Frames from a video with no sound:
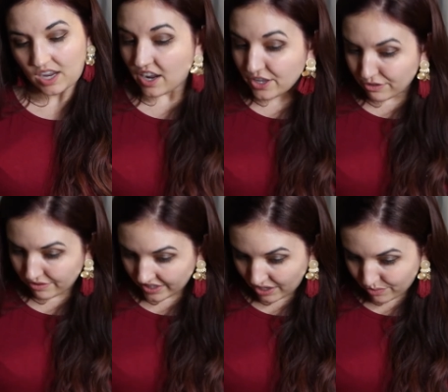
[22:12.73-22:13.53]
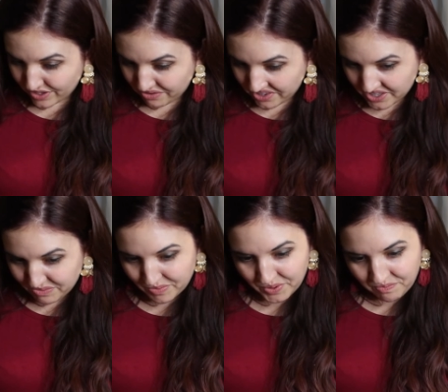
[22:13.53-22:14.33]
I think I would know
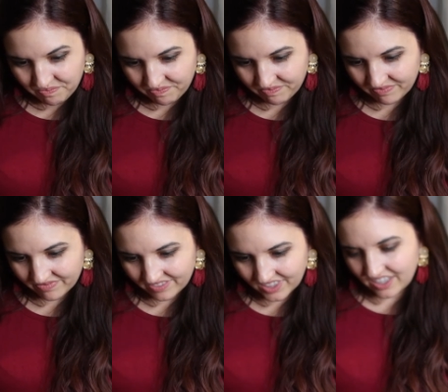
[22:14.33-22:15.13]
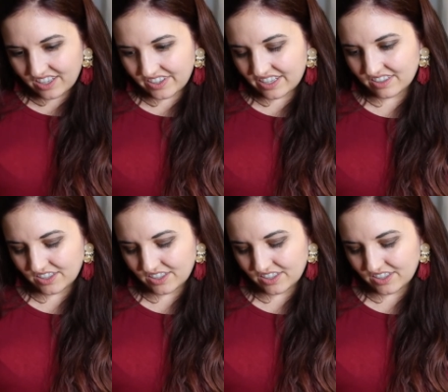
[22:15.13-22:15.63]
this, but okay.